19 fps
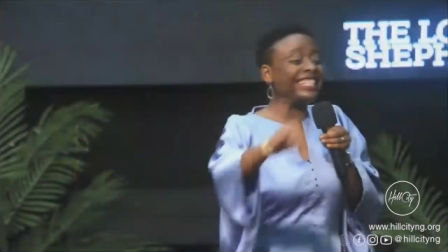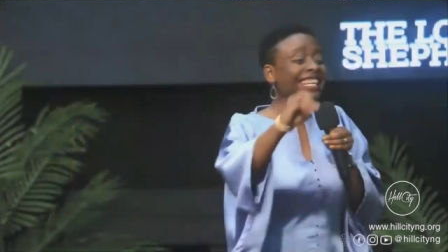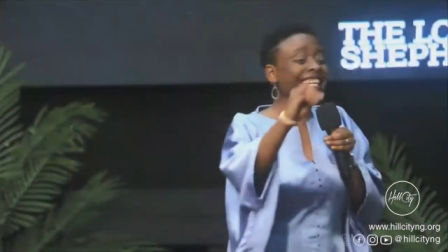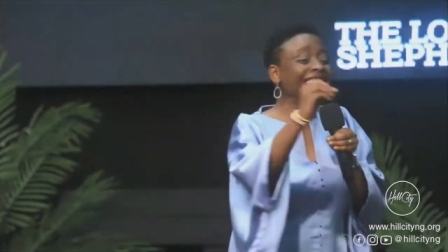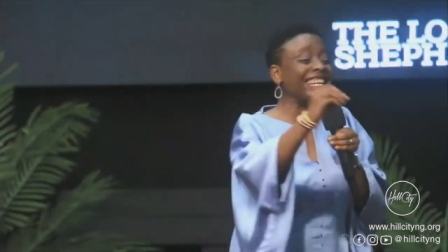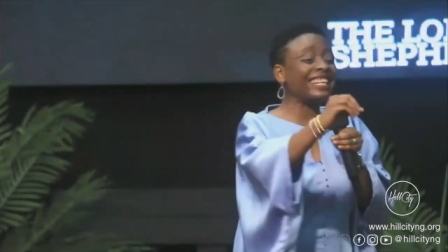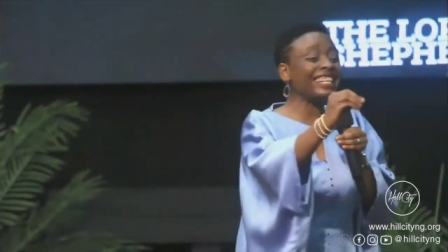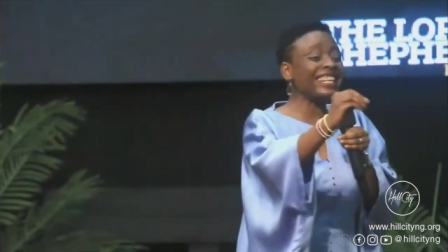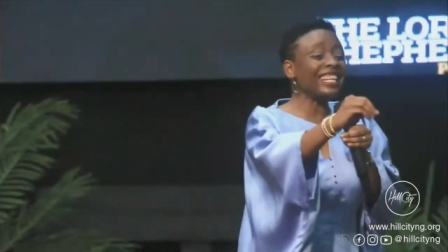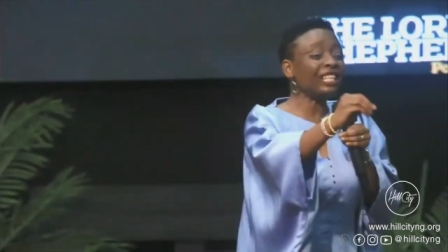the
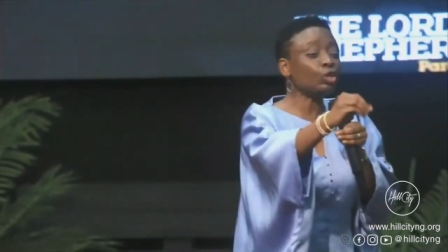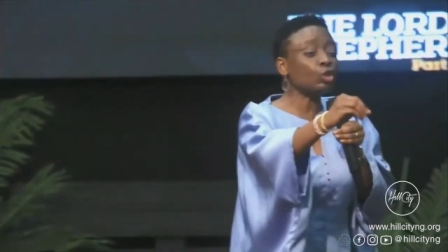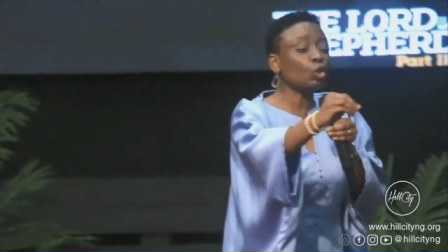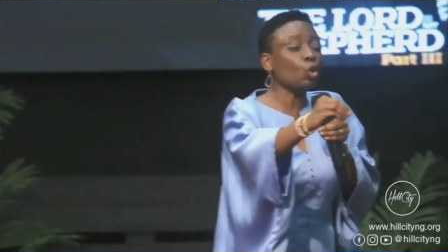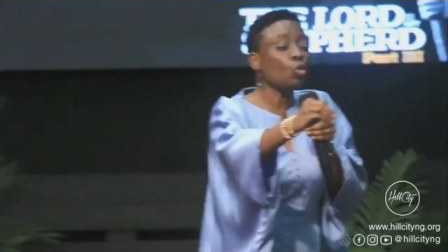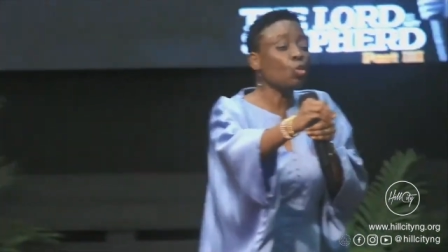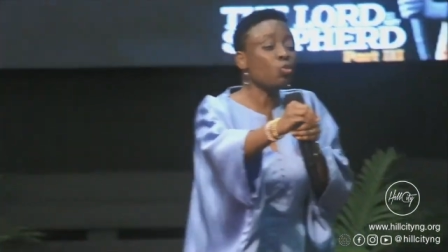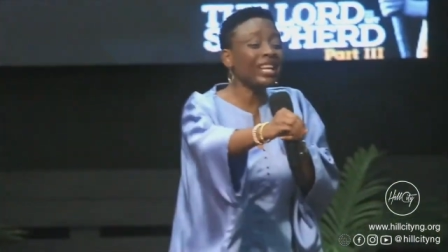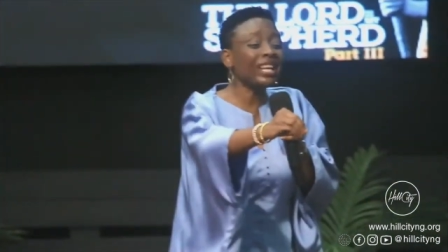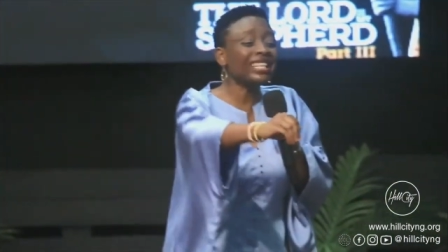degree
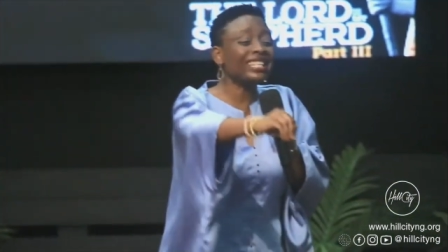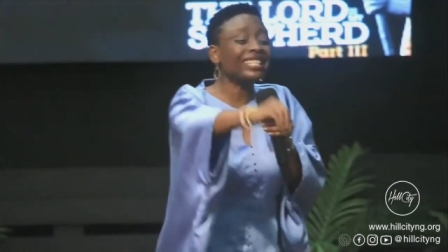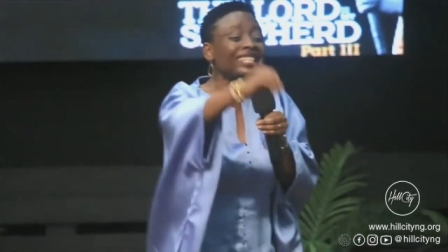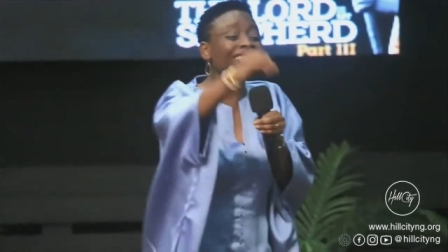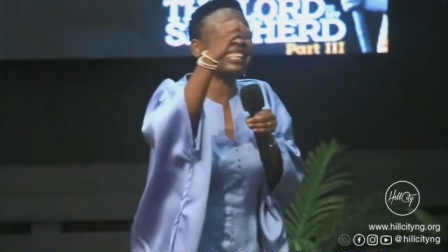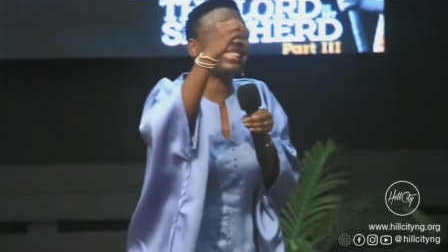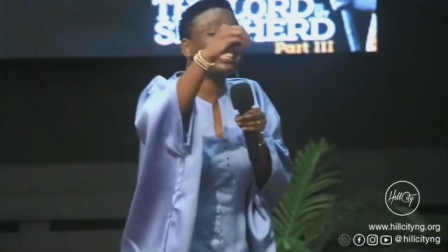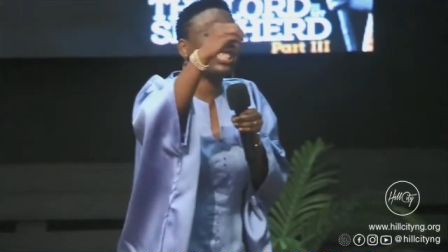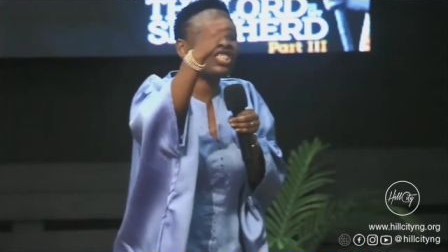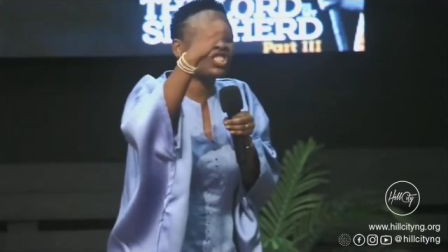to
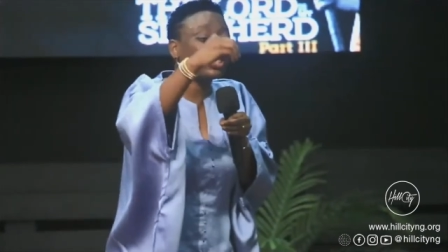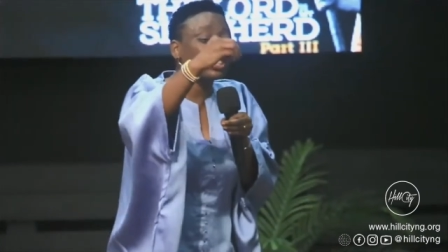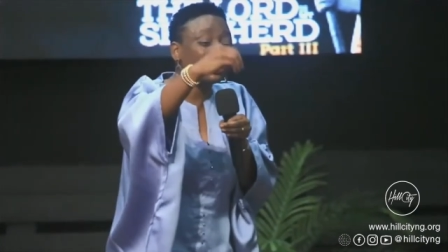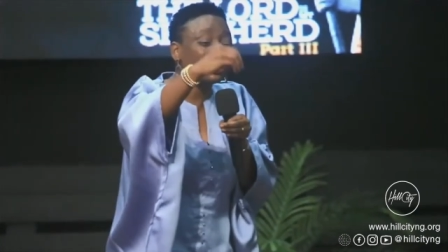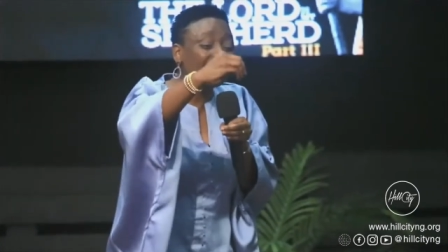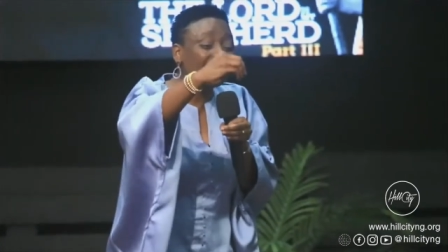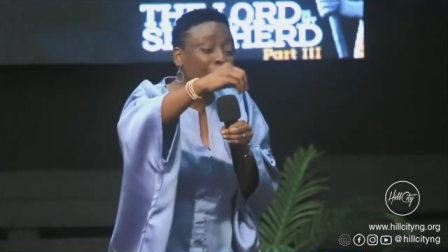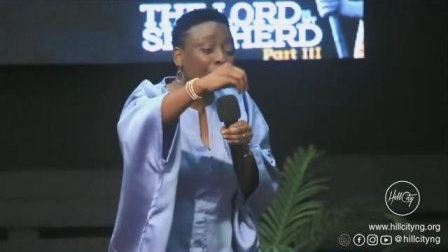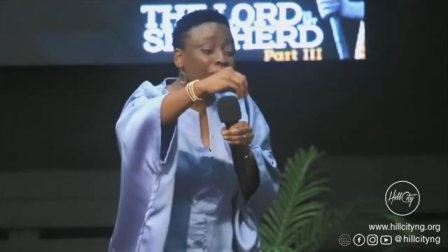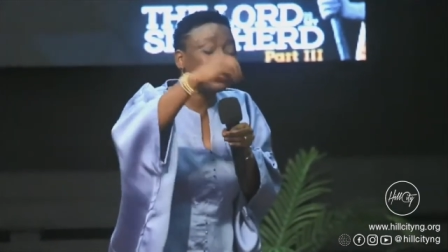which the
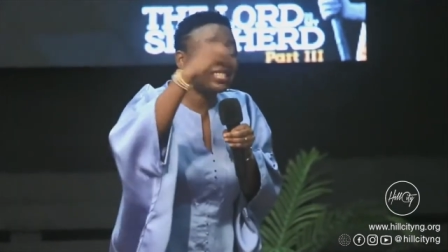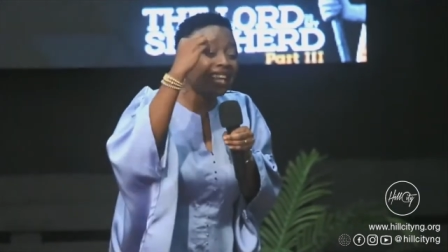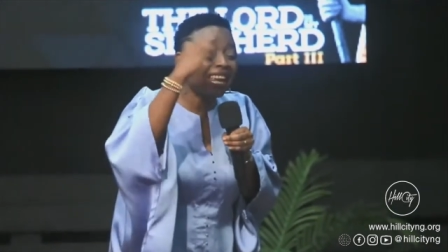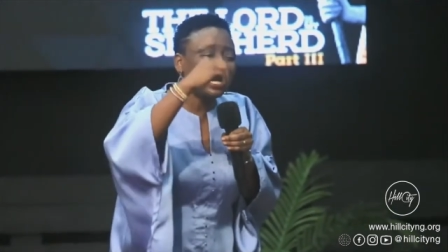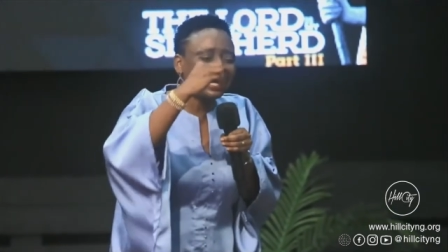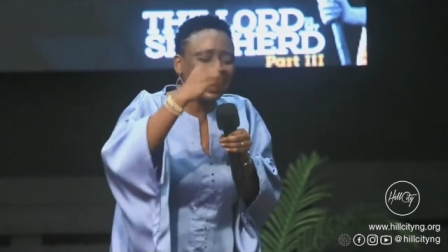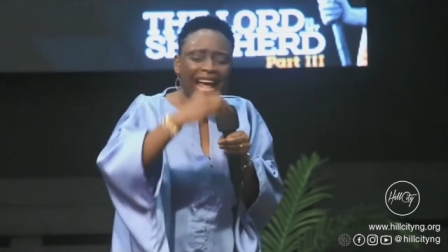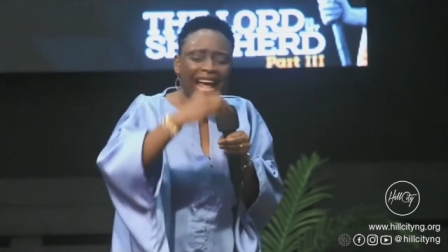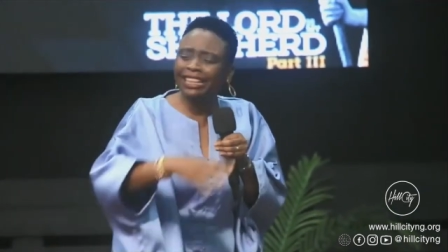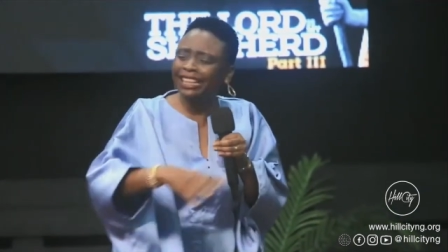sheep
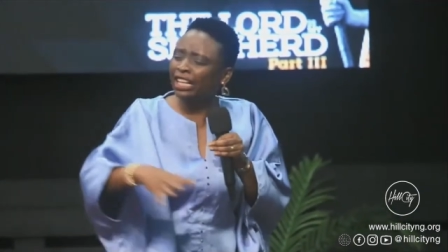stay, in,